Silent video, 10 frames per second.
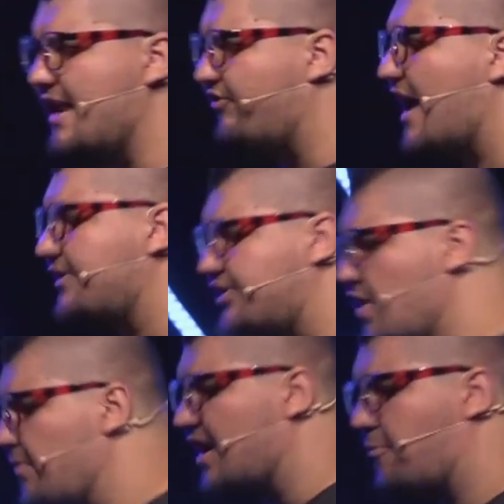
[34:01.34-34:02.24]
if that's you,
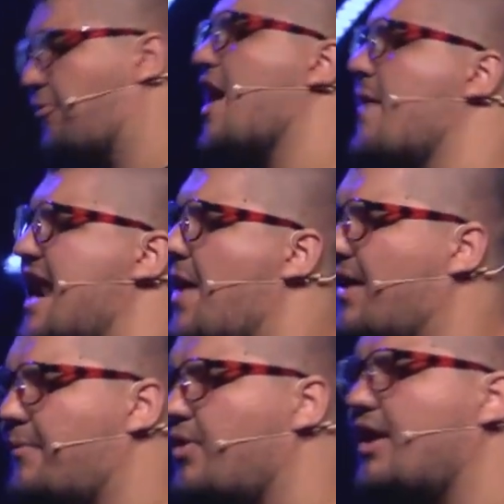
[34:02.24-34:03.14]
I'm going to pray right now,
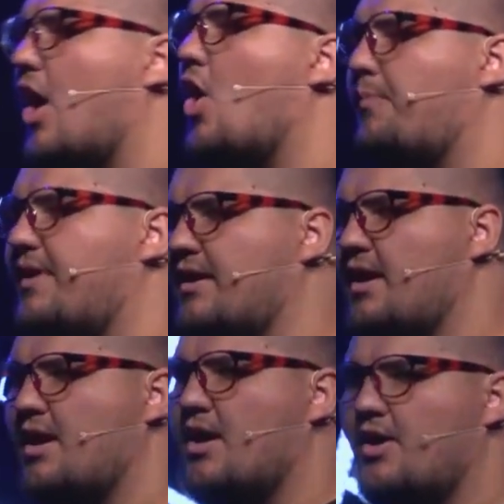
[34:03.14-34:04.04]
and I'm really hoping
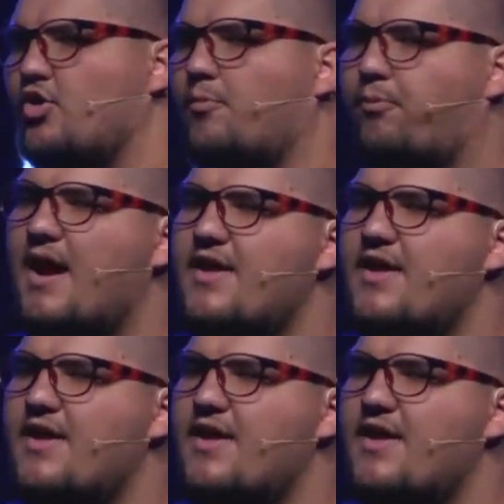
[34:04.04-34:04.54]
you'll pray